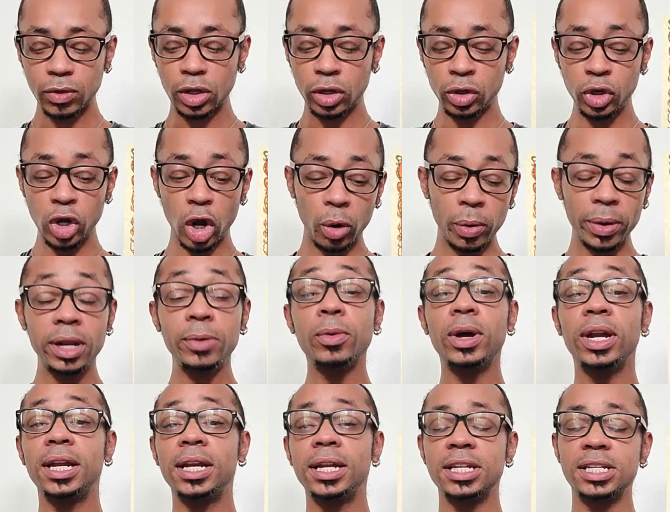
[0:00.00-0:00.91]
knowing
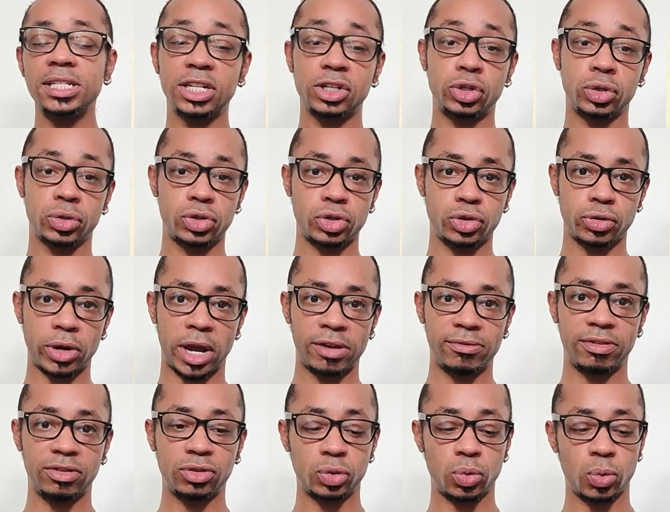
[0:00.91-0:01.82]
what it is that you're
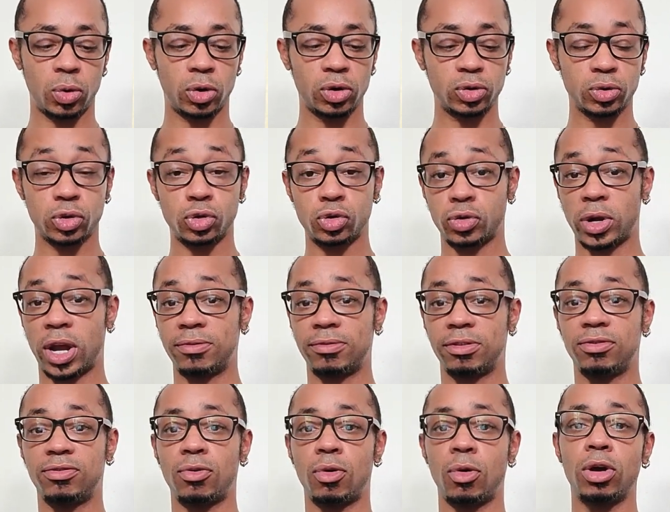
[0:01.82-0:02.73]
striving towards or
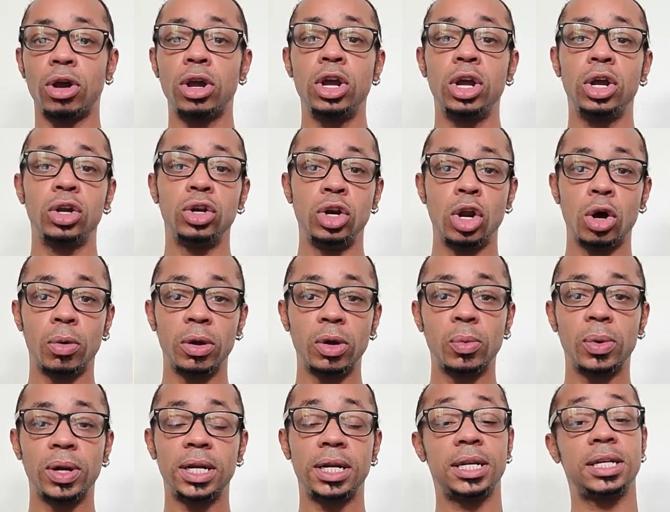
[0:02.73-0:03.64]
striving for, knowing
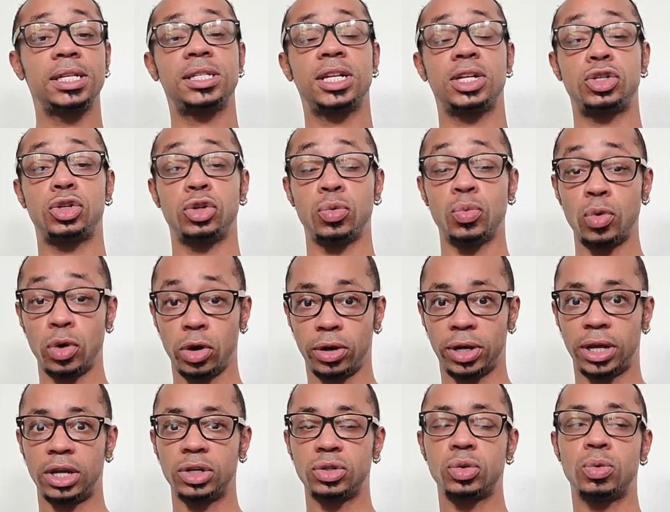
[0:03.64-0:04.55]
what it is that you're
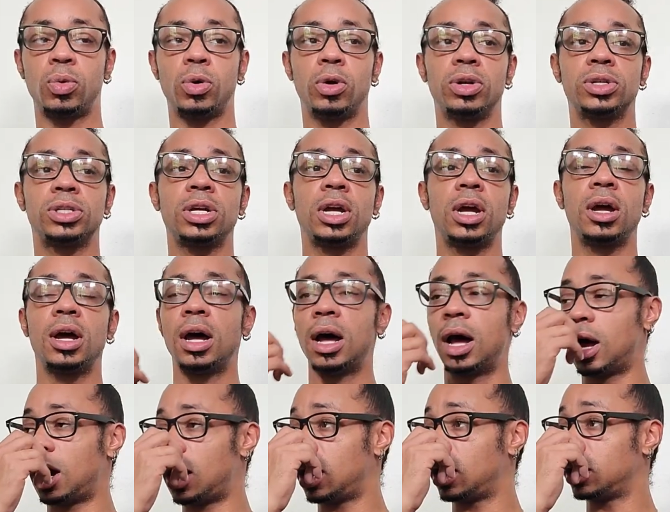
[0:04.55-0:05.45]
working towards,
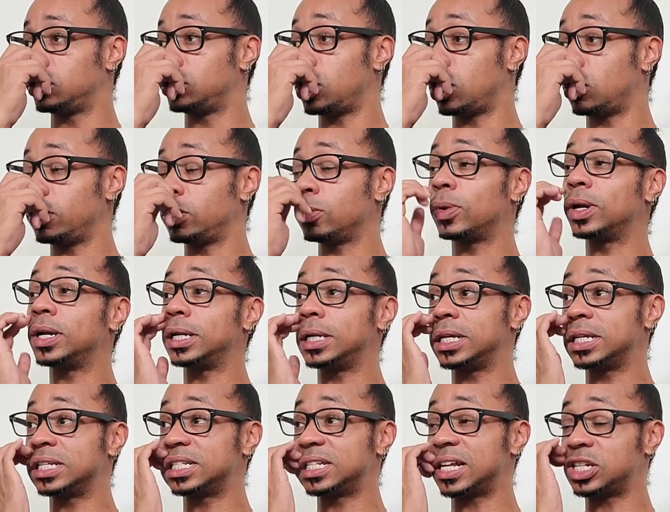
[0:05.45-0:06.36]
knowing what it
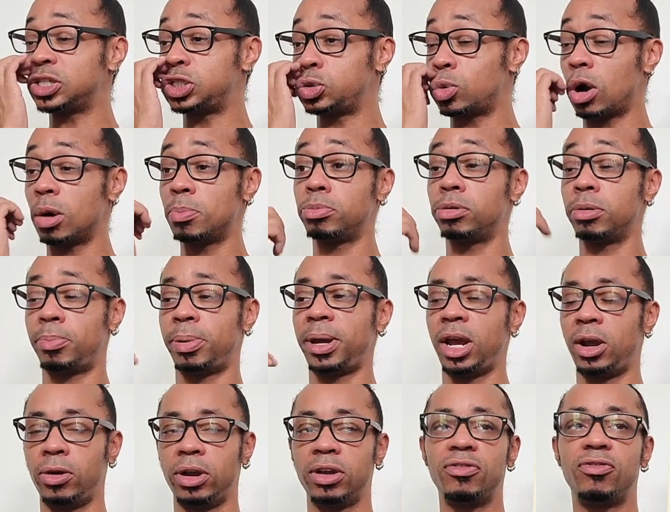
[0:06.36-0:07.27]
is that you are
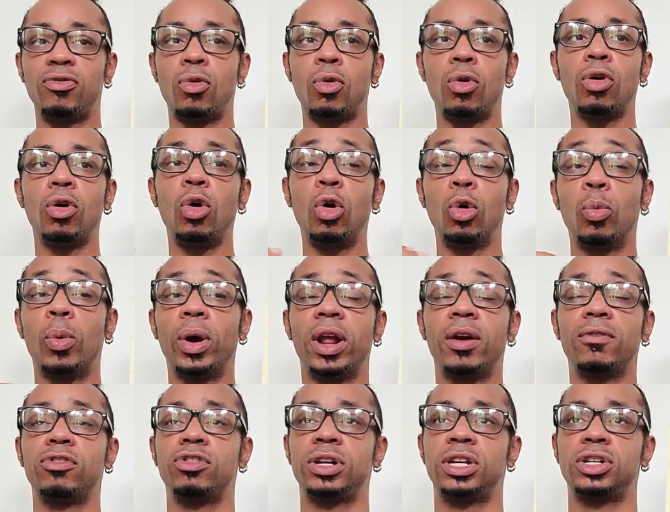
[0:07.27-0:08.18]
preparing for or
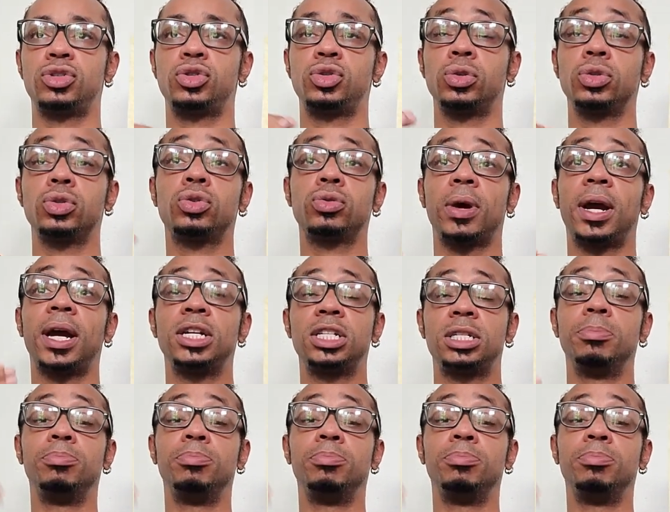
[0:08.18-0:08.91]
whatever it is you're trying to